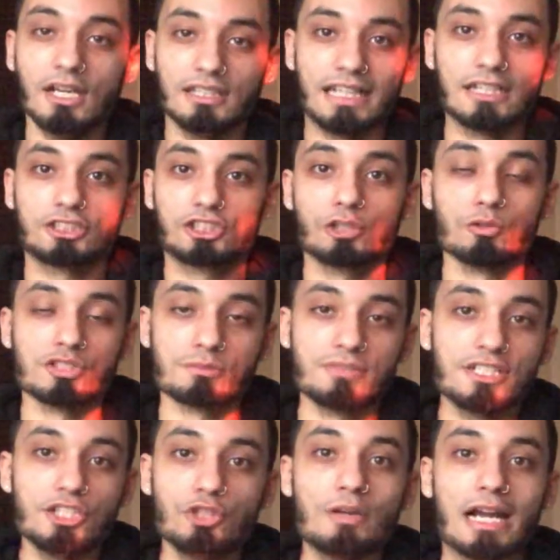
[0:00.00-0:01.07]
that shows
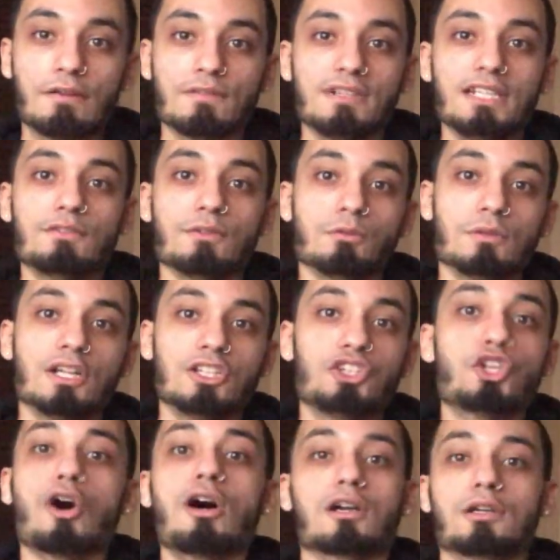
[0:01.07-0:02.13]
me you haven't even
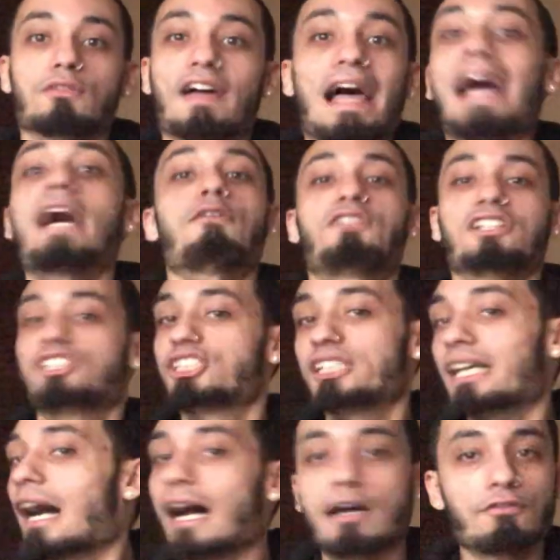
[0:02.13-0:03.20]
thought of half the
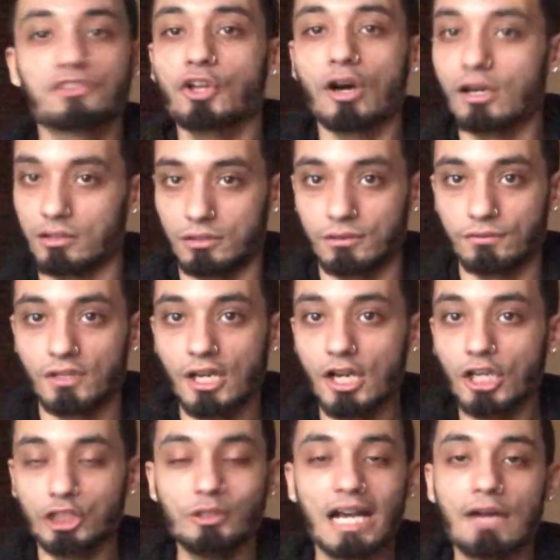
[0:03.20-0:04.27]
shit i've thought of
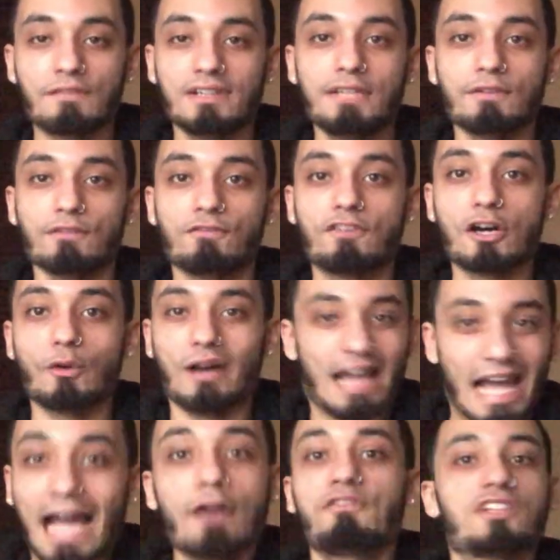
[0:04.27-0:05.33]
you haven't even felt
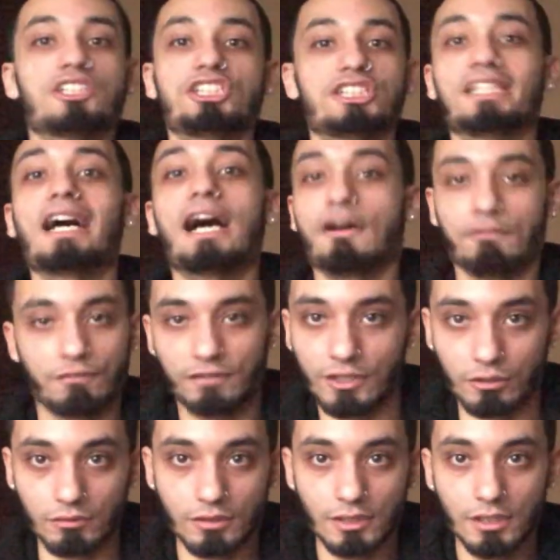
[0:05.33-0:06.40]
half the shit i
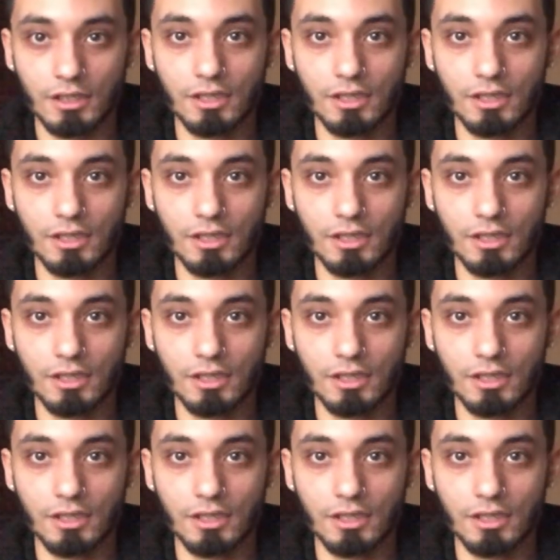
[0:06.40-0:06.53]
felt